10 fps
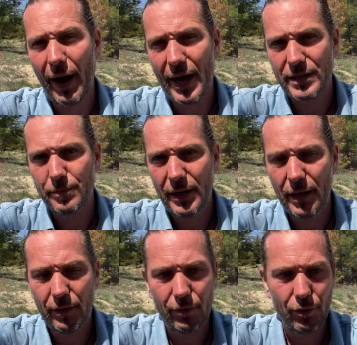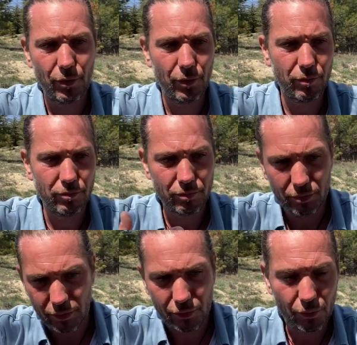asked me to
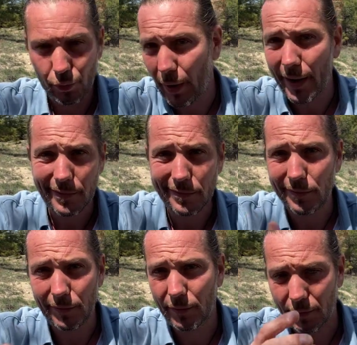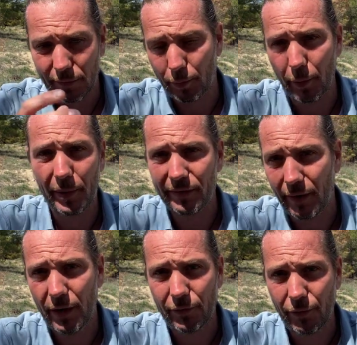write a small
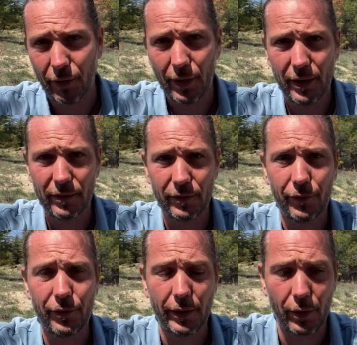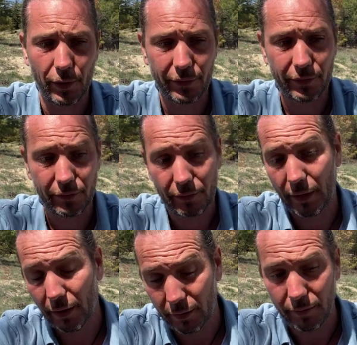message for his funerals.
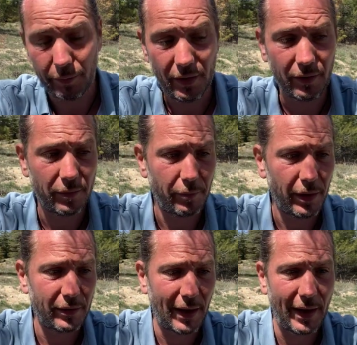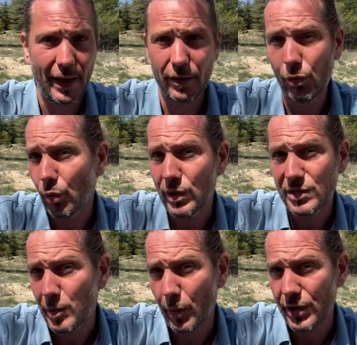I accepted, but I had no
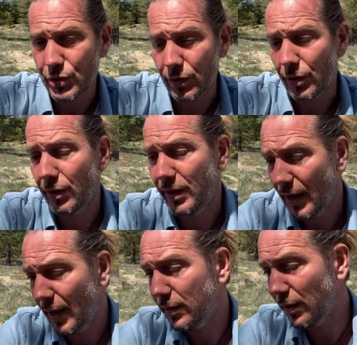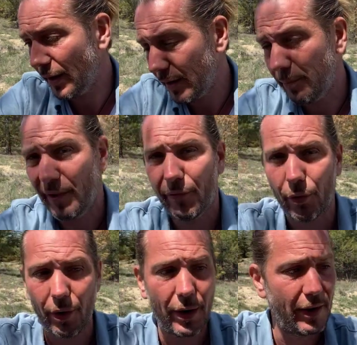inspiration. The night
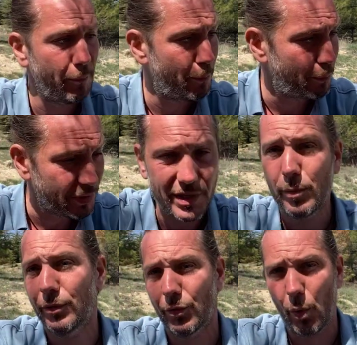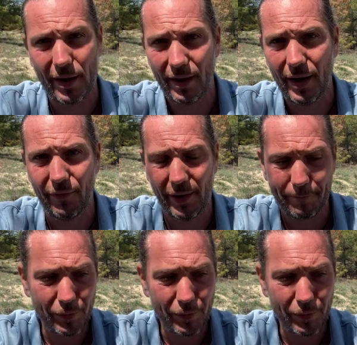before, impossible to write anything.